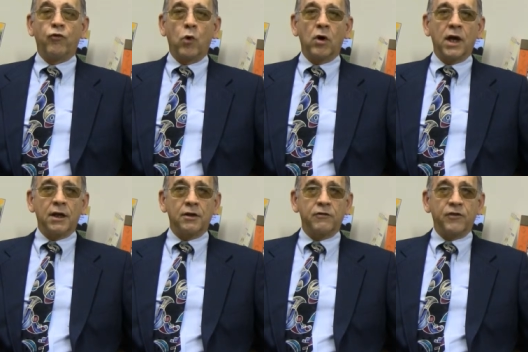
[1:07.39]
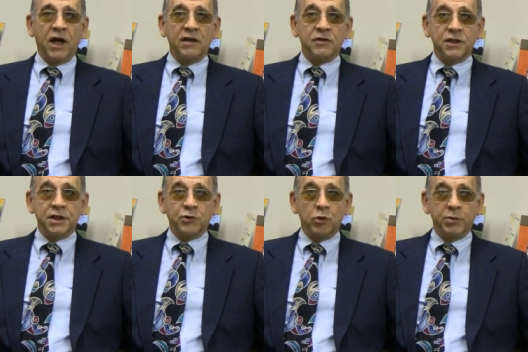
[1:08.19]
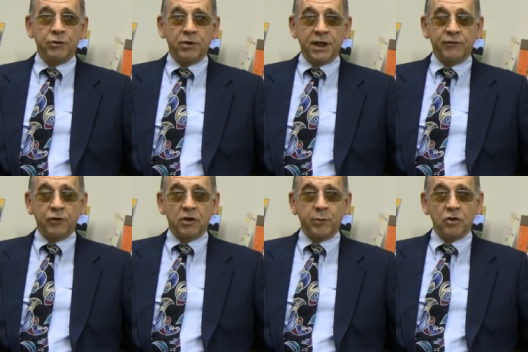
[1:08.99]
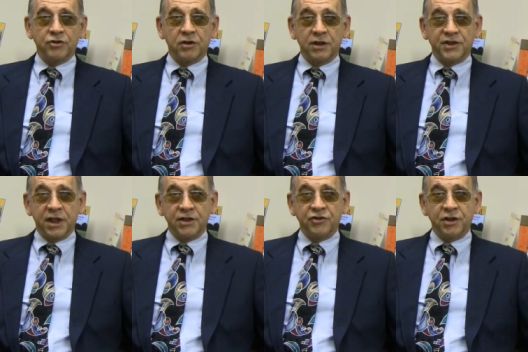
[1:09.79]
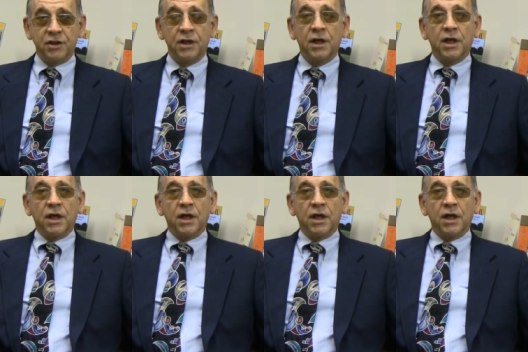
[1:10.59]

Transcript: four out of the five of these will be ready for commercialization